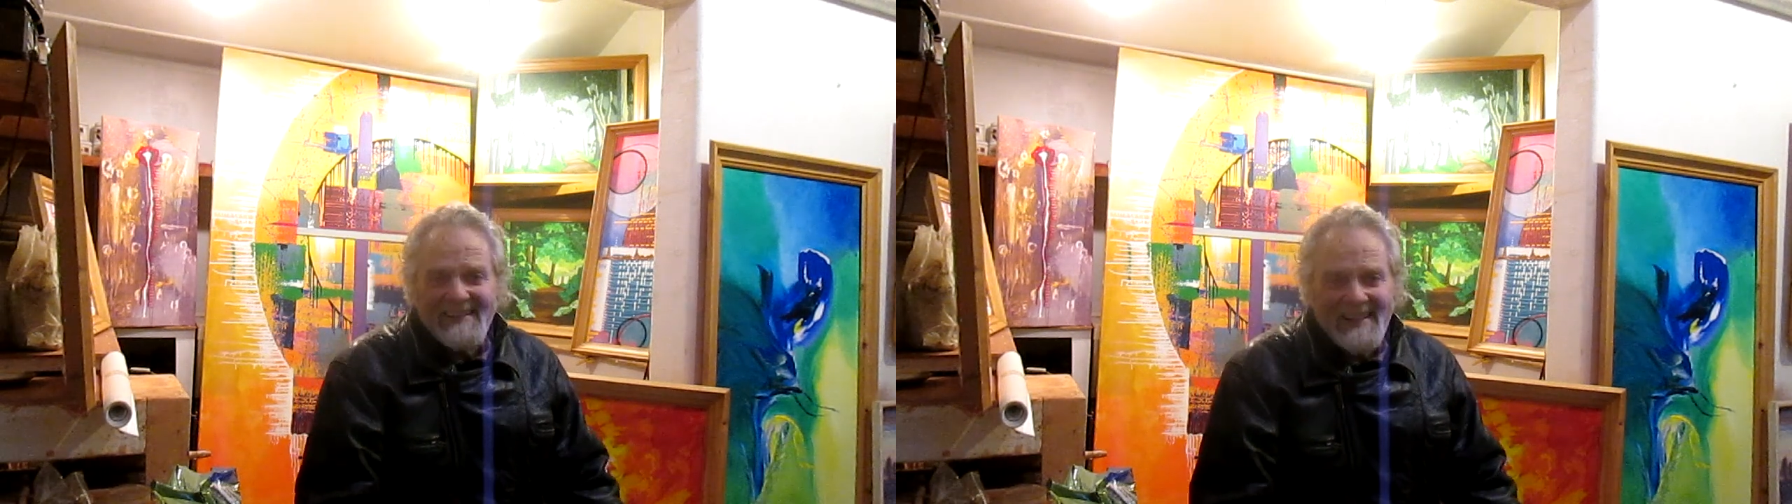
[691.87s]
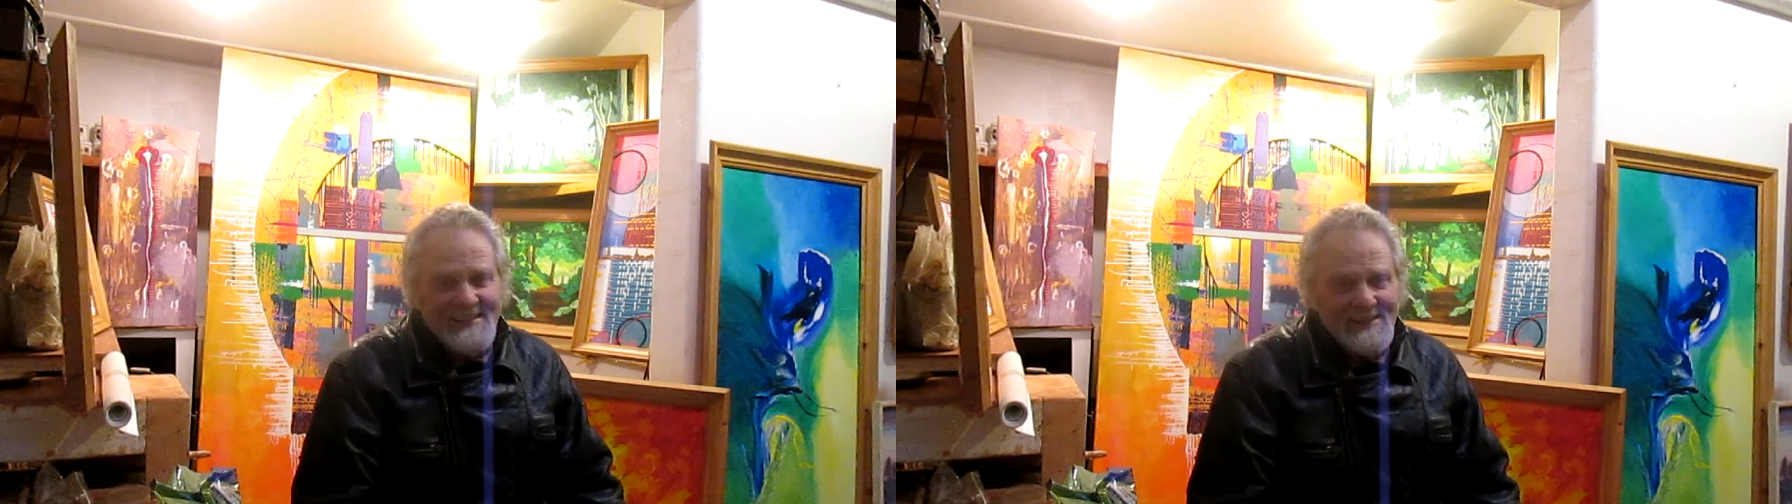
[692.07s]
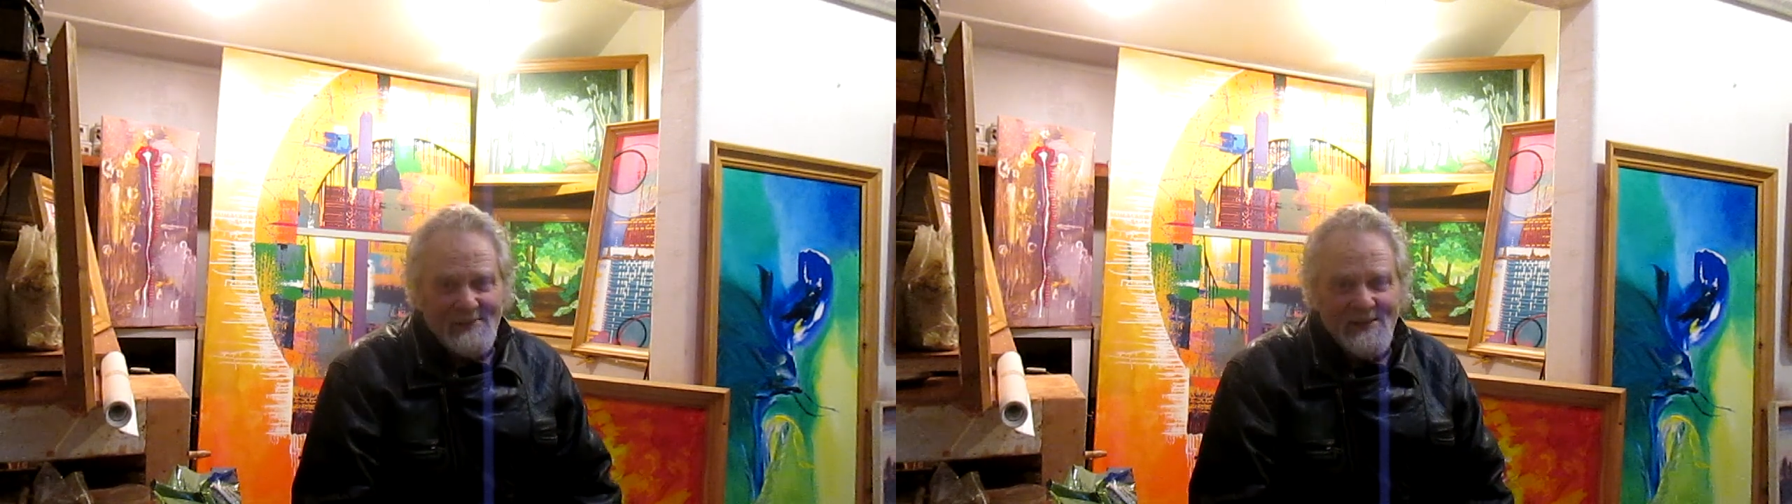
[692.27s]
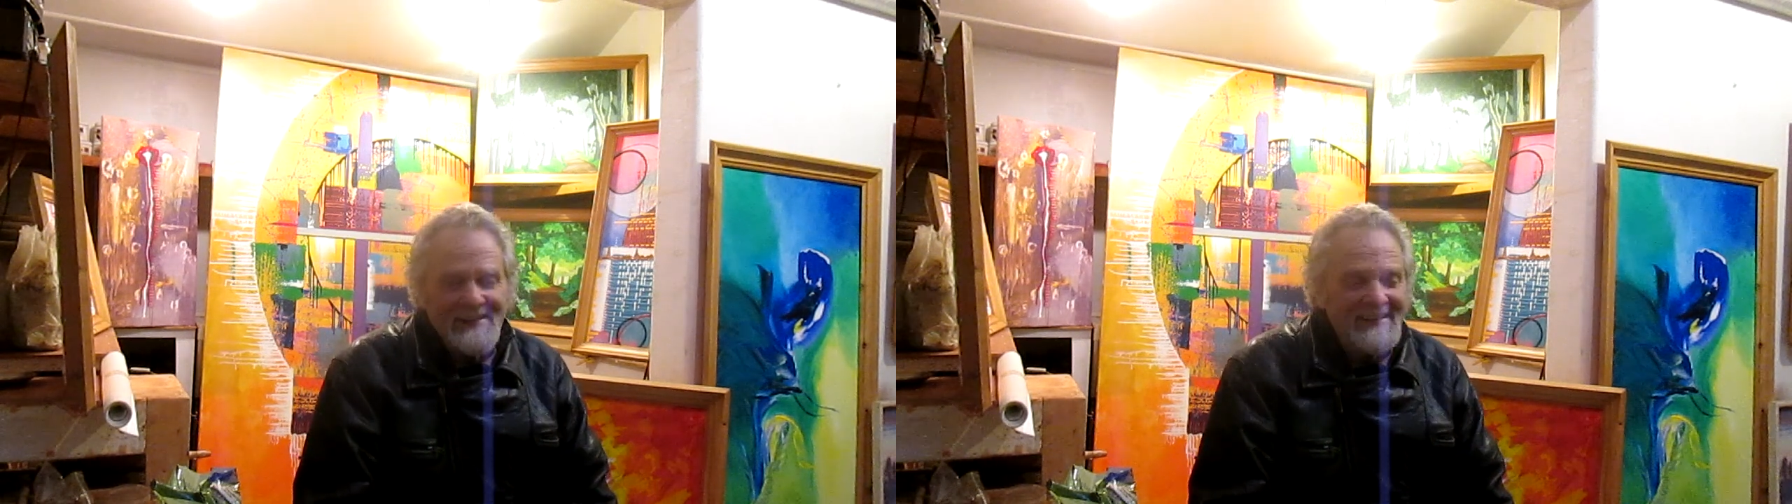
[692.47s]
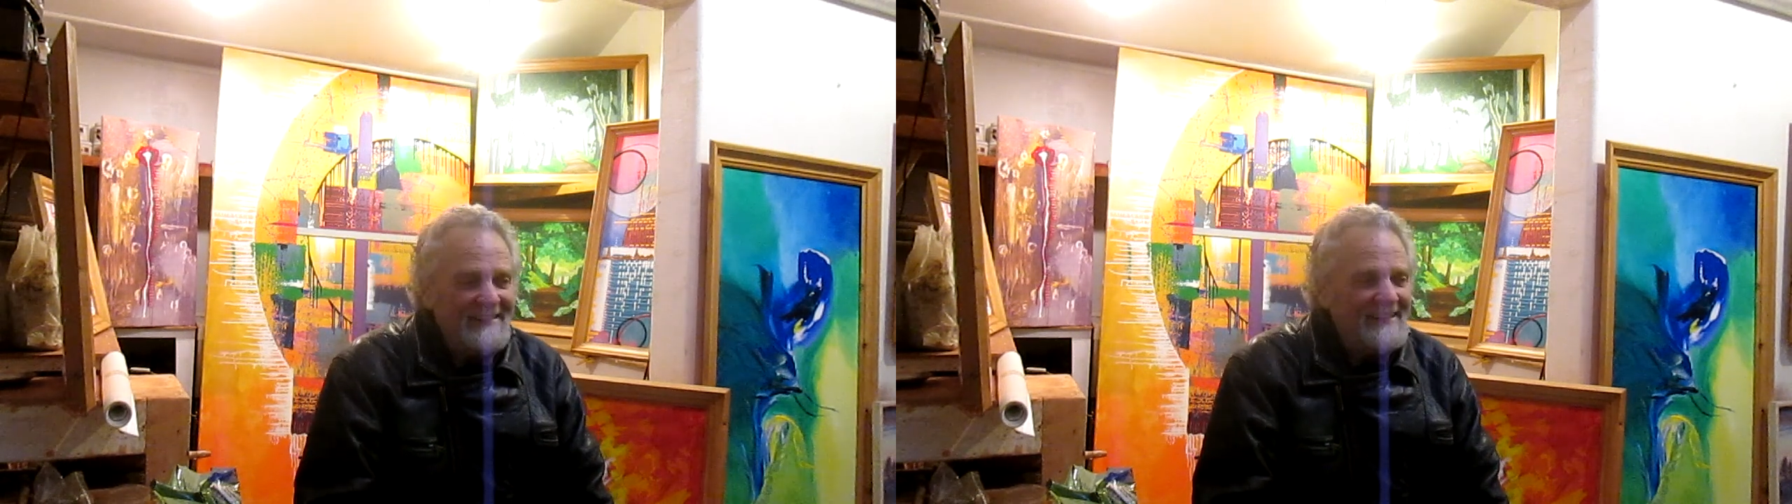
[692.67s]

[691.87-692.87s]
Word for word: things that we did.